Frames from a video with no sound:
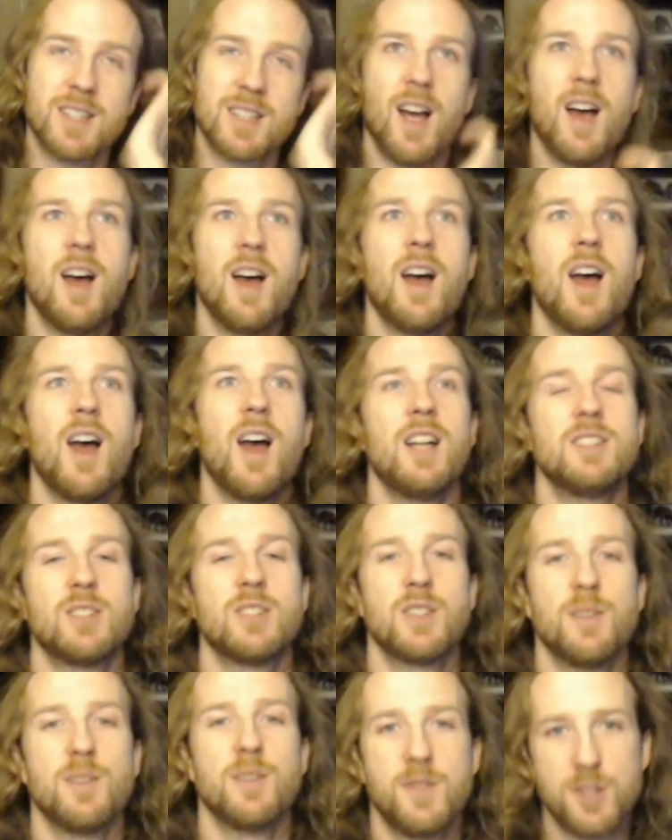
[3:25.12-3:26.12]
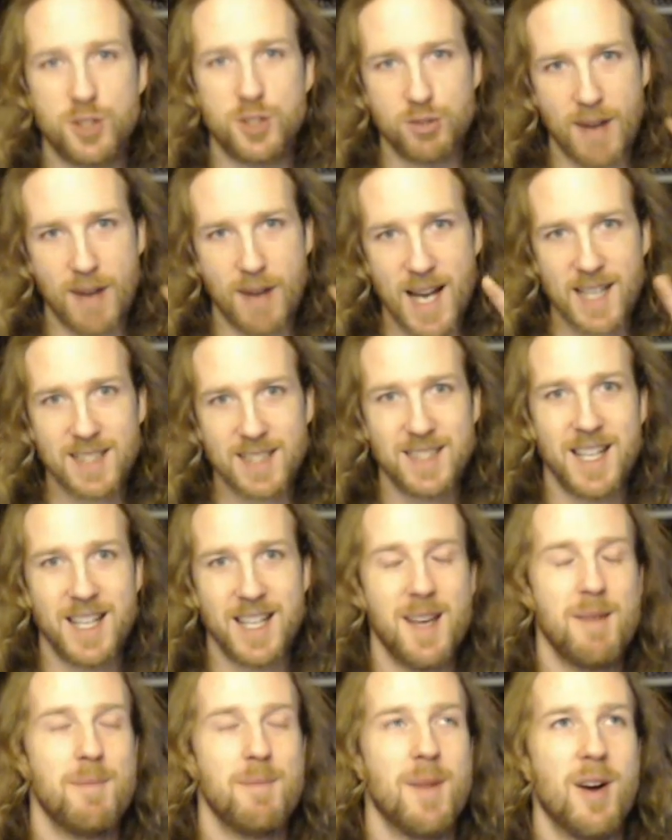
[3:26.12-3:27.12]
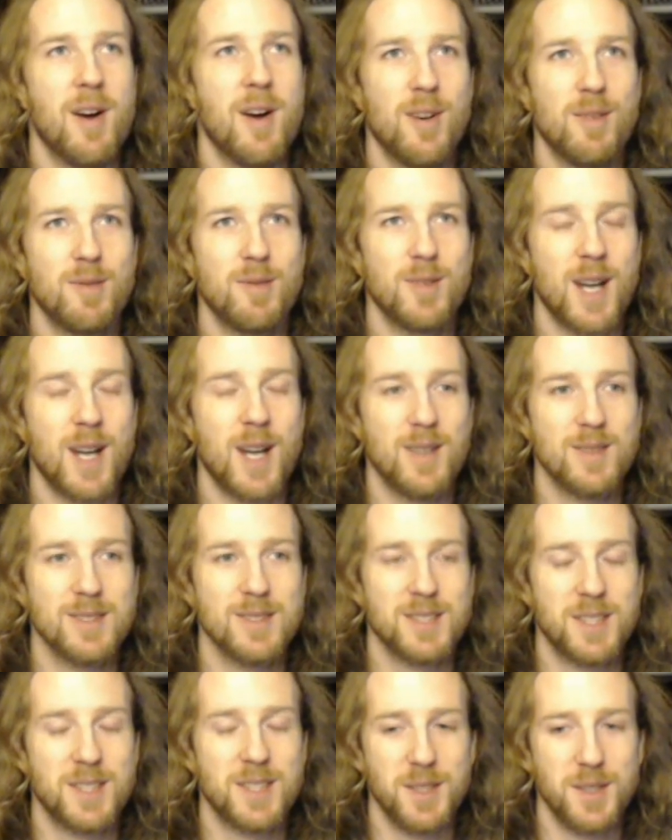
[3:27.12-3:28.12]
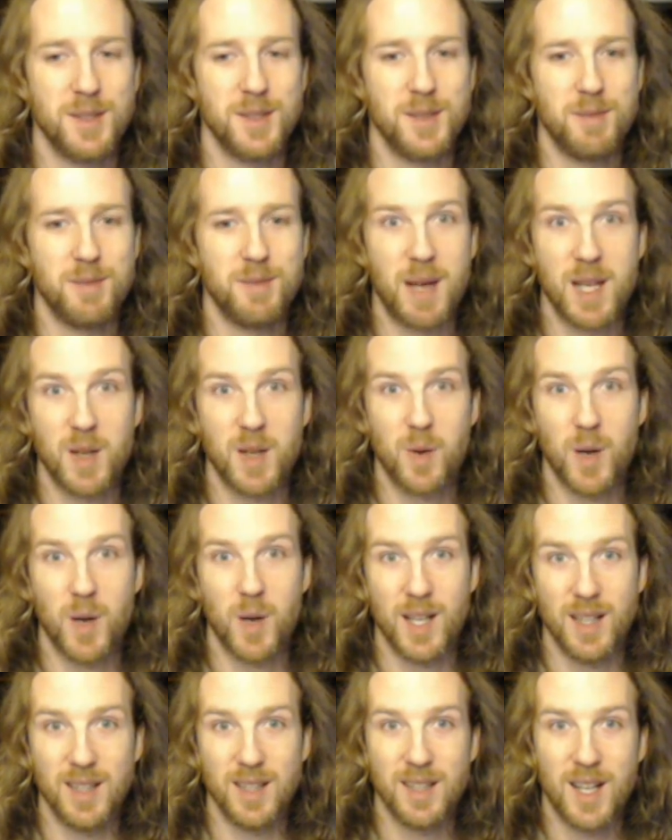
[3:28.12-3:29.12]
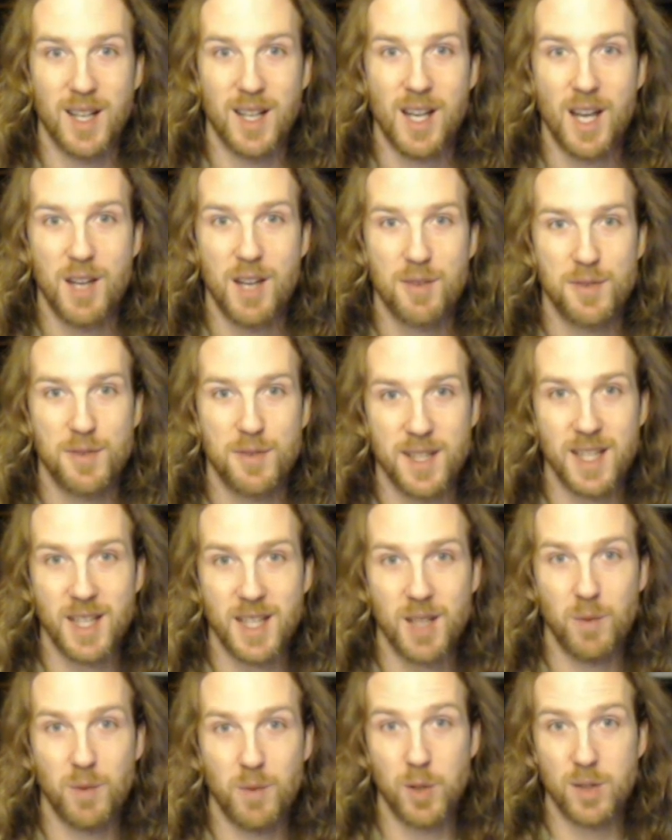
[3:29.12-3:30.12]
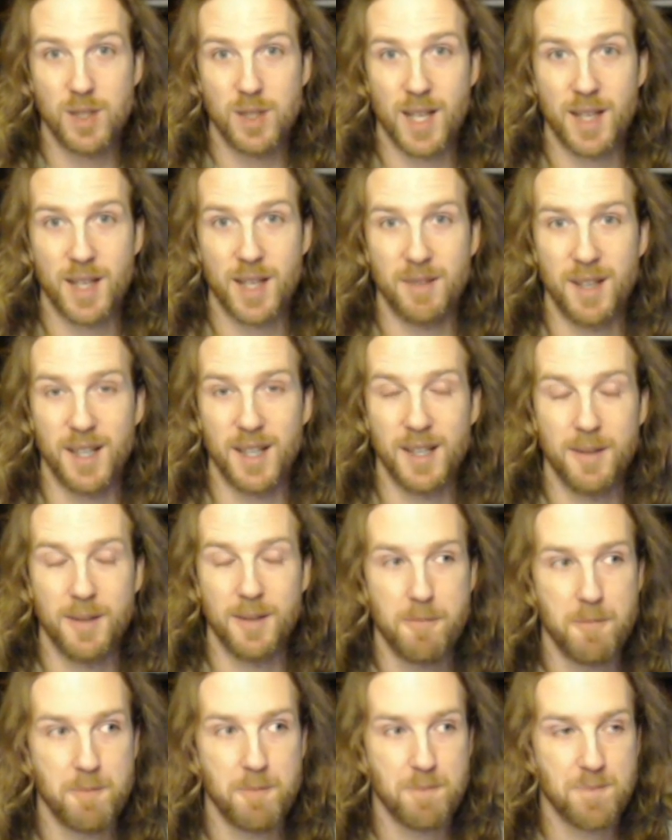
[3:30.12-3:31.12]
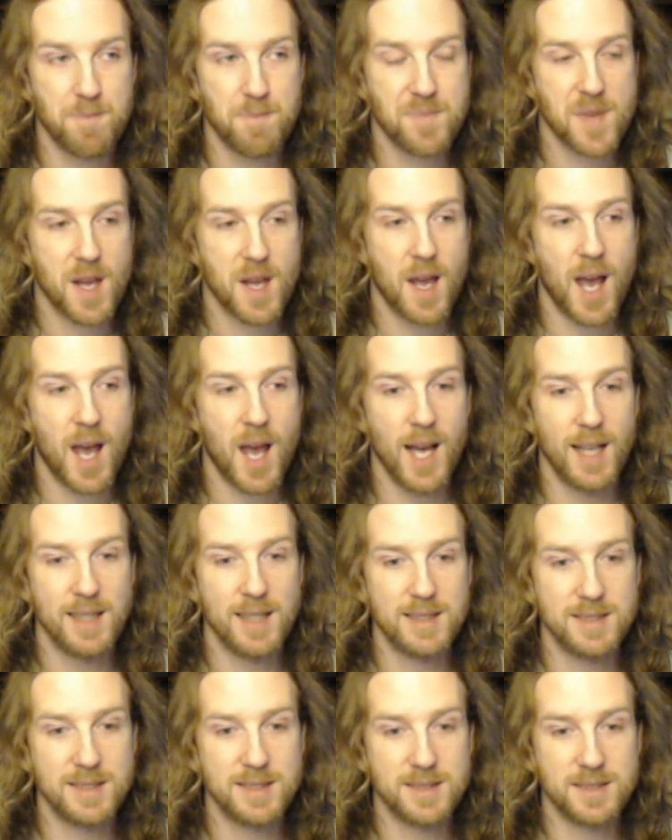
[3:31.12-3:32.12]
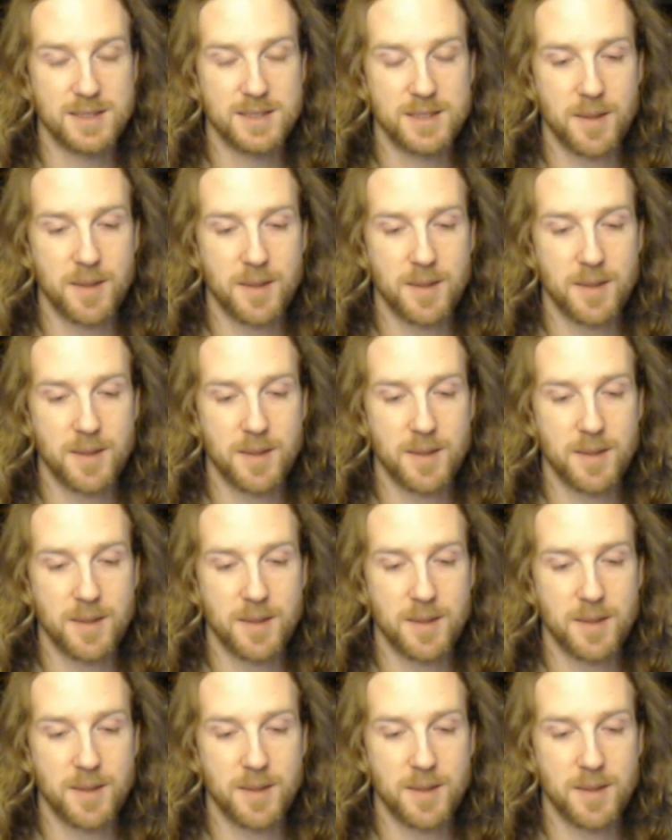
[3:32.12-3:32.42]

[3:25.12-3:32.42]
I sort of dragged him out to Bakewell for the wool gathering, and